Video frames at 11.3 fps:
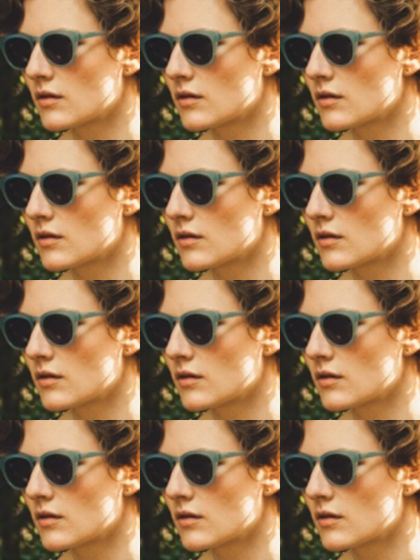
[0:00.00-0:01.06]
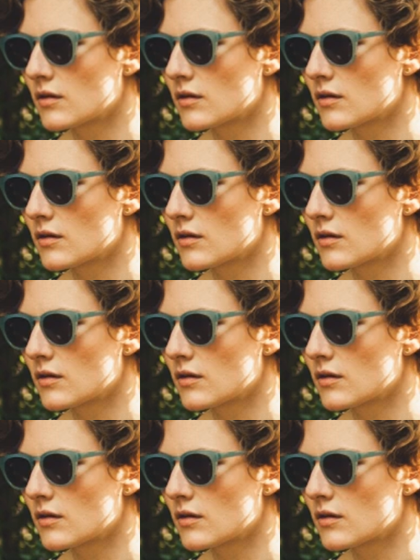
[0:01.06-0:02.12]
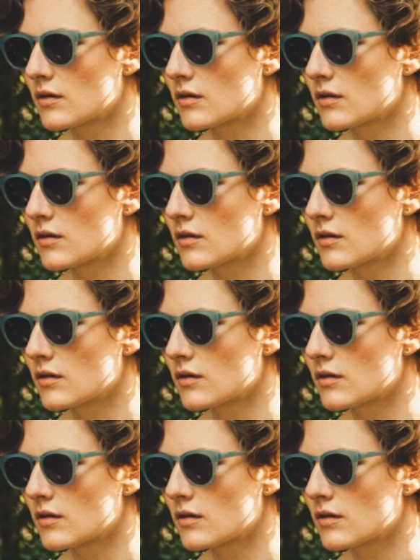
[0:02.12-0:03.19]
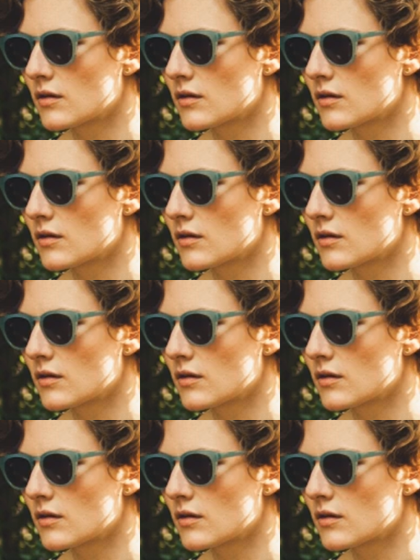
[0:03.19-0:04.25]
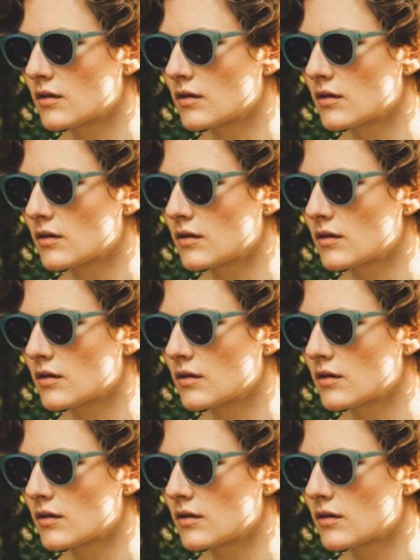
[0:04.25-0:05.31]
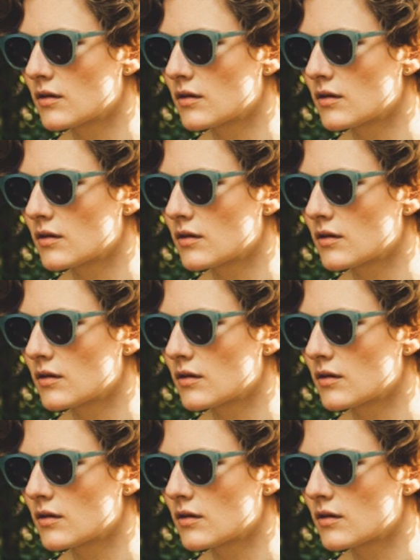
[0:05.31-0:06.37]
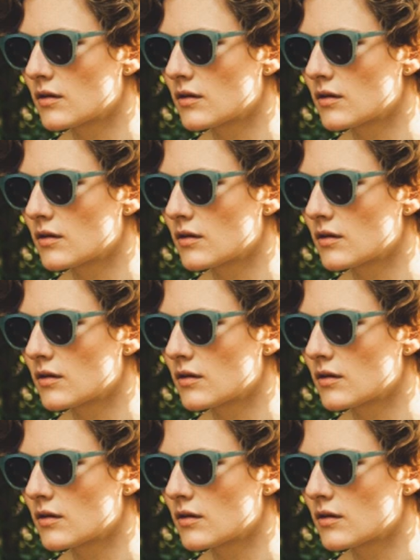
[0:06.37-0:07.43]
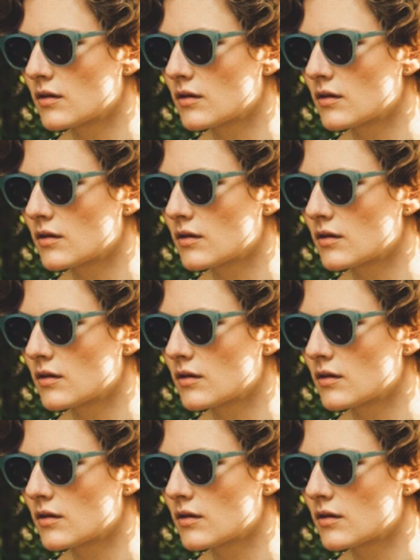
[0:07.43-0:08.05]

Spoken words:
This is a still picture; no speech is visible.